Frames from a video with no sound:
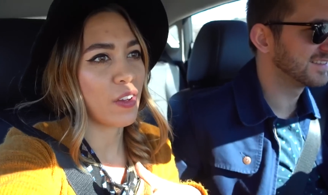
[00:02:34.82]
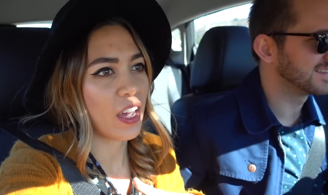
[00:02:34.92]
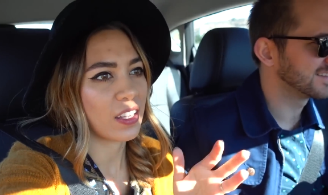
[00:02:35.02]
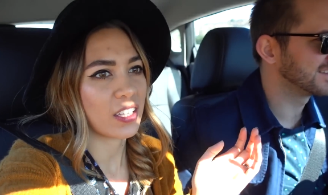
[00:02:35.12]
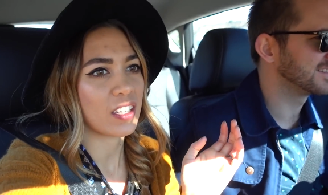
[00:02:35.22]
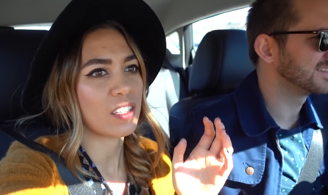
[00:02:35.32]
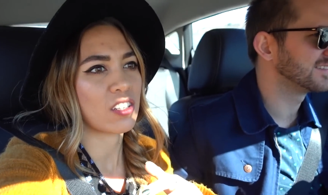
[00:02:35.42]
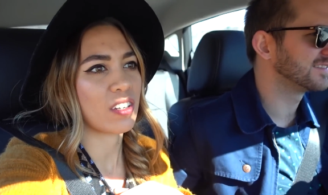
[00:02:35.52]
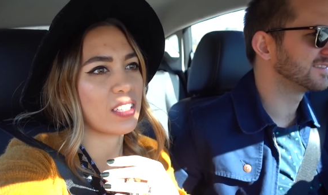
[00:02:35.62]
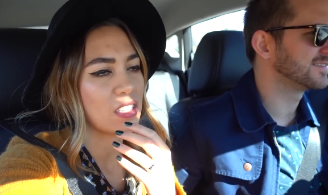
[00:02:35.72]
Speaker 1: valley, you
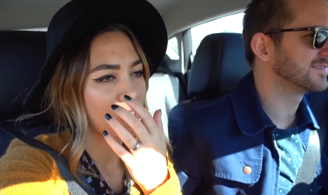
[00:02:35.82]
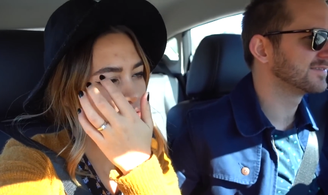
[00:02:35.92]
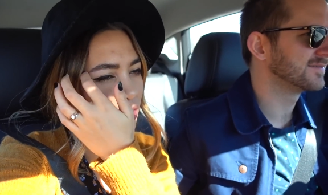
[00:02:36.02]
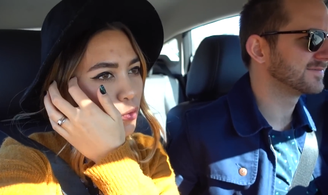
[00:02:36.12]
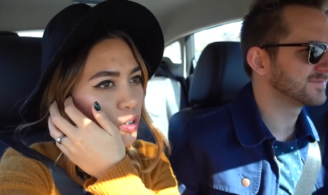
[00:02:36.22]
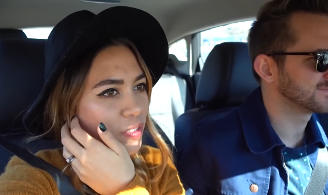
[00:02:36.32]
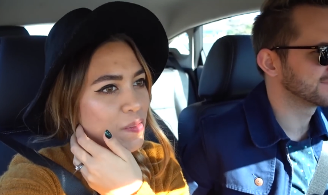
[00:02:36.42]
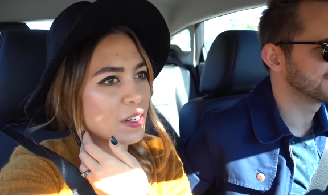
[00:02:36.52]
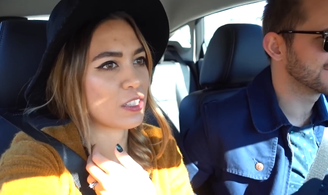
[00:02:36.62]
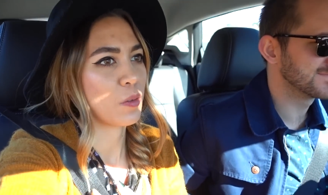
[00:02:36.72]
know, at least 30,
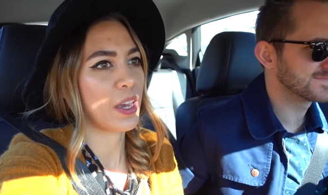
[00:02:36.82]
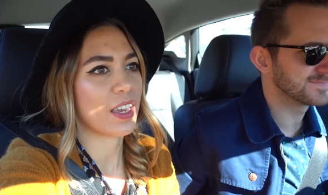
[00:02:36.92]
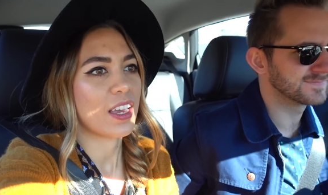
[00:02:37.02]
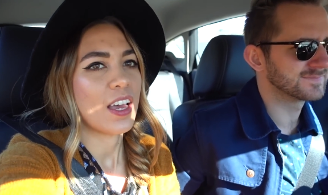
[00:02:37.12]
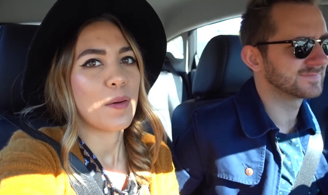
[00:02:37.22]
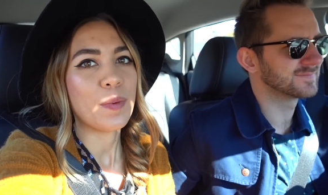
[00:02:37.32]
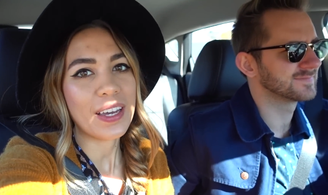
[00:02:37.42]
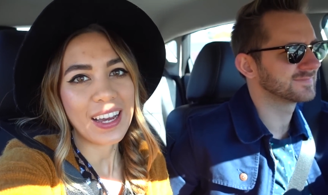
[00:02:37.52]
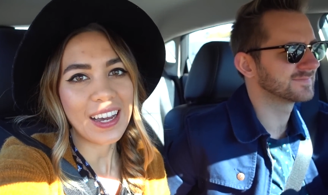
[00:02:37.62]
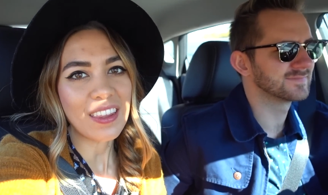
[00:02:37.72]
45 minutes away.
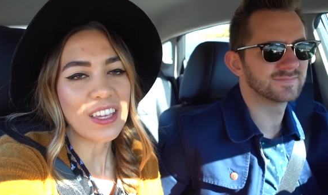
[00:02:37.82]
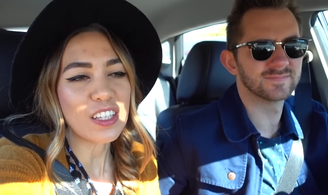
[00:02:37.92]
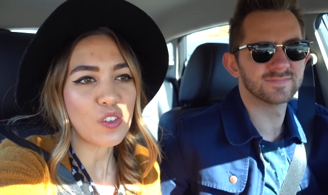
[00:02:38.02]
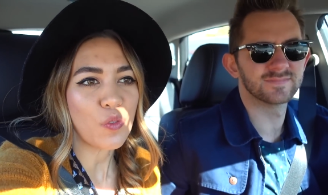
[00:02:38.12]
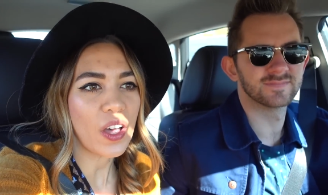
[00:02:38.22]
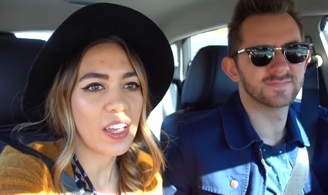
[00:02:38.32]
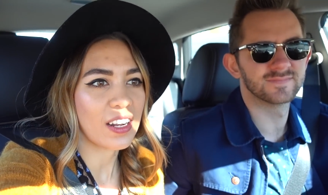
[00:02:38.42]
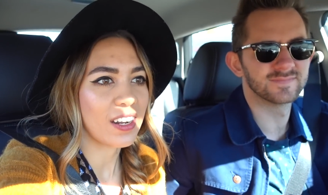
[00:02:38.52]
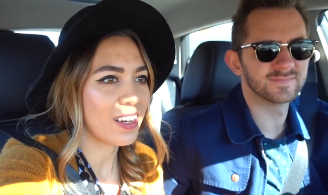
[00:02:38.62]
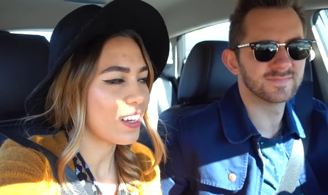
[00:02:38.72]
But I think it's fun.